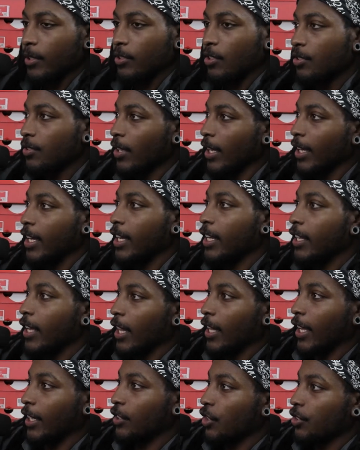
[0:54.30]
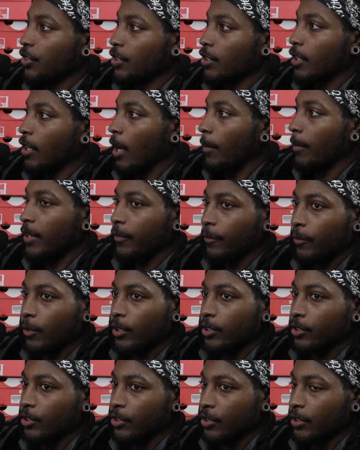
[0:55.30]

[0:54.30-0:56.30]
just probably like any, like just company for.